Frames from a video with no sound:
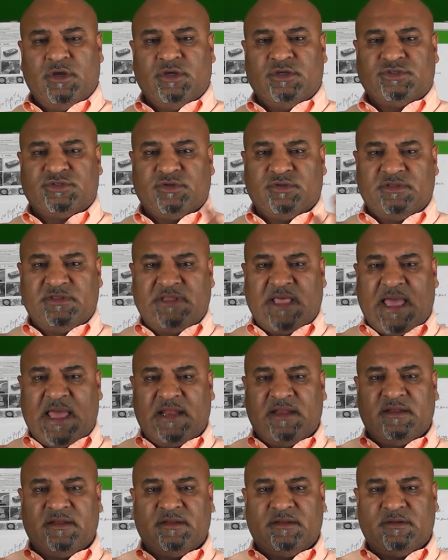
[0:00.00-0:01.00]
So
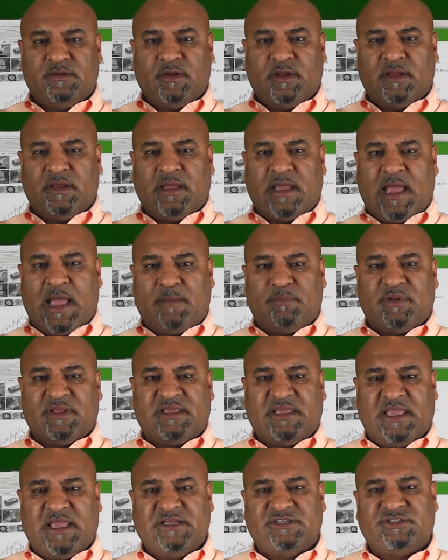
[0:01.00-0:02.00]
that
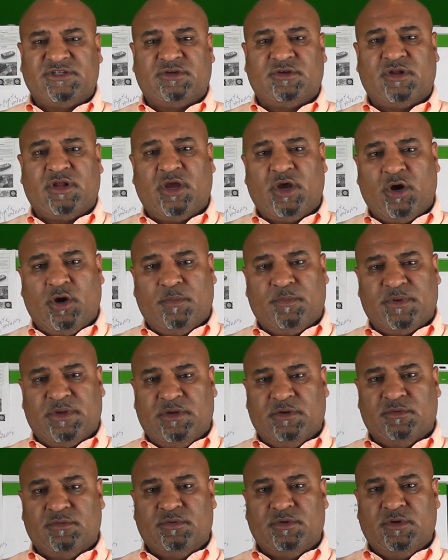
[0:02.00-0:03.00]
application could help you